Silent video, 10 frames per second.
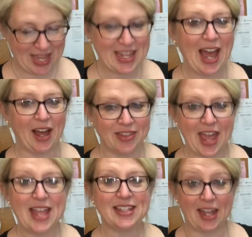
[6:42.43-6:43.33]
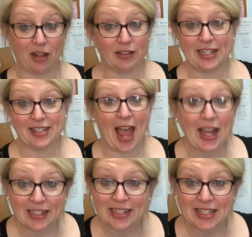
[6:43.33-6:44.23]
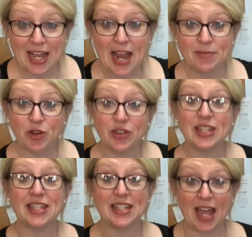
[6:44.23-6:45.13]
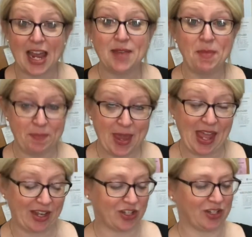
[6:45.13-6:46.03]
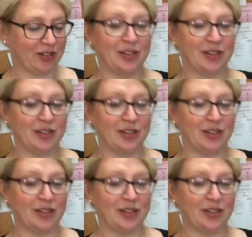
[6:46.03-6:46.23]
Yeah, they sound exactly the same. They're the same pitch.